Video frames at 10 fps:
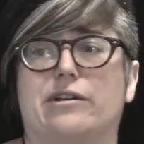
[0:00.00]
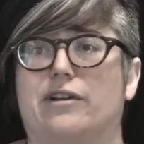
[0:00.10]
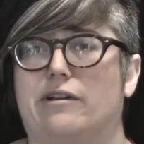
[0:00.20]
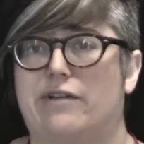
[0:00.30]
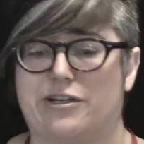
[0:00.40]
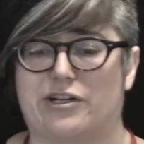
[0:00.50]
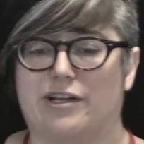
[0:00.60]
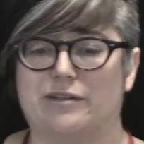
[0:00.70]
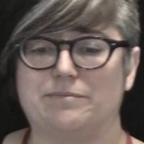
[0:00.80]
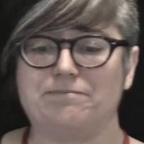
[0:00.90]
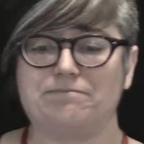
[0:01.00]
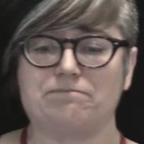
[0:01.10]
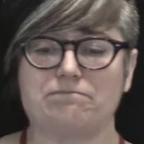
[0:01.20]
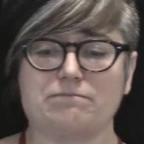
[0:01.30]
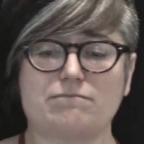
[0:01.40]
of innovation.
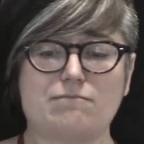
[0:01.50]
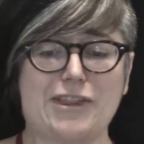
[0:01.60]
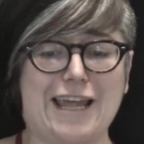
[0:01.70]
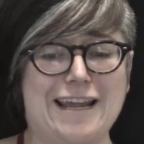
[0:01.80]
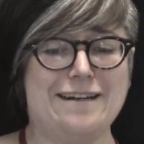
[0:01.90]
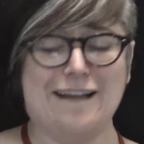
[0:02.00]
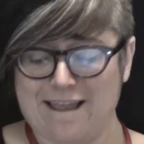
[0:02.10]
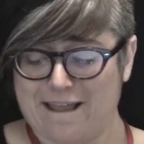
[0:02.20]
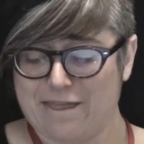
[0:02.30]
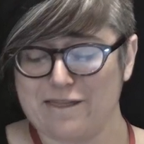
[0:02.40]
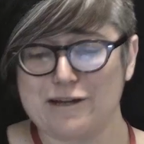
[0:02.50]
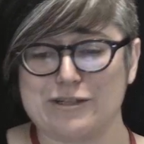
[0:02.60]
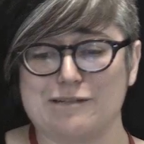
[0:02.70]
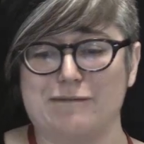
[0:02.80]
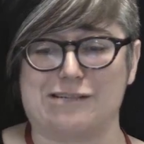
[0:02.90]
And then there were
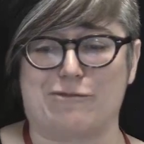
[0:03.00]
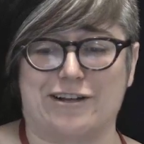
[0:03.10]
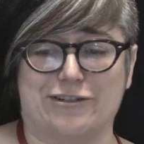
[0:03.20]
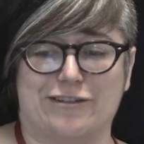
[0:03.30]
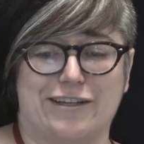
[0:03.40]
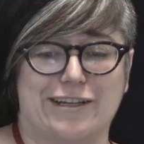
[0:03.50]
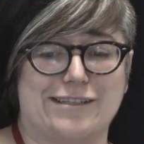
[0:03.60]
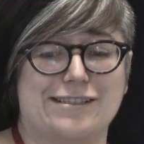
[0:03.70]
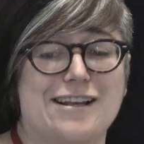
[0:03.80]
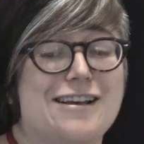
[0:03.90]
some less practical things,